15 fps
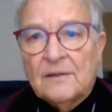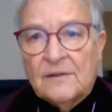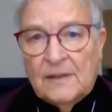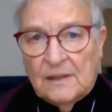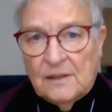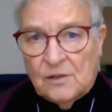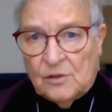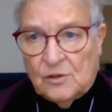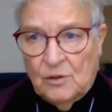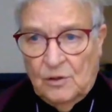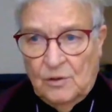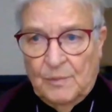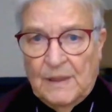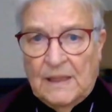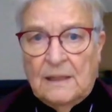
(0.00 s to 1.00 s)
ethics
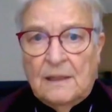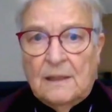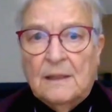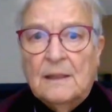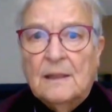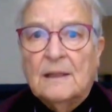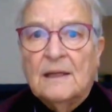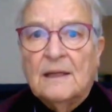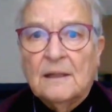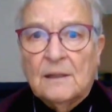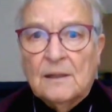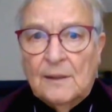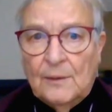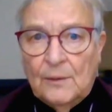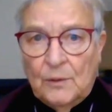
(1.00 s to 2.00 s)
should be
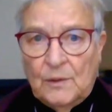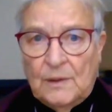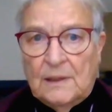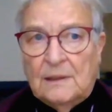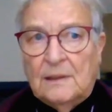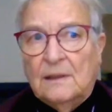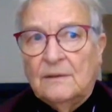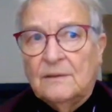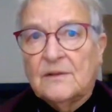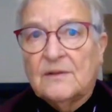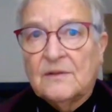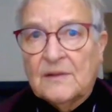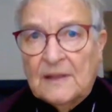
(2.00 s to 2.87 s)
included in